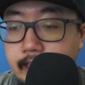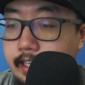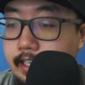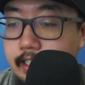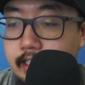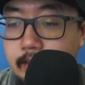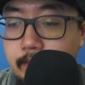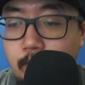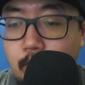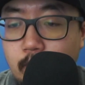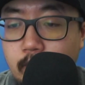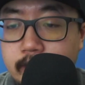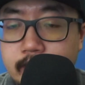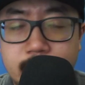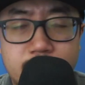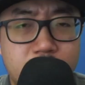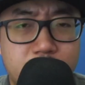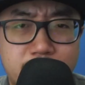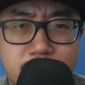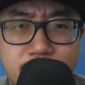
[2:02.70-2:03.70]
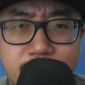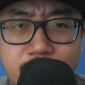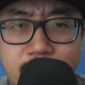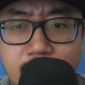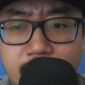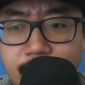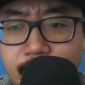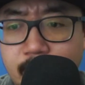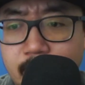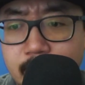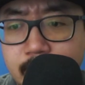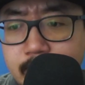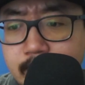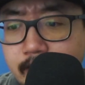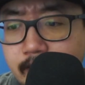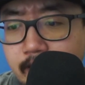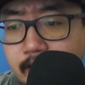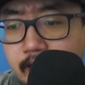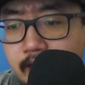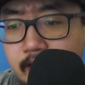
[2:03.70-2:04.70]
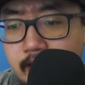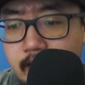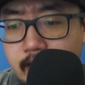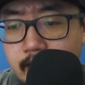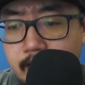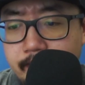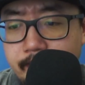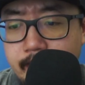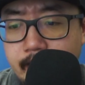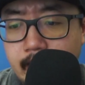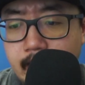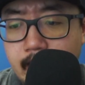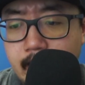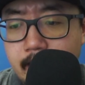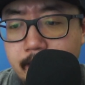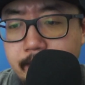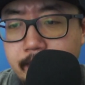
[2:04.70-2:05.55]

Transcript: It's a more simplified version of the app.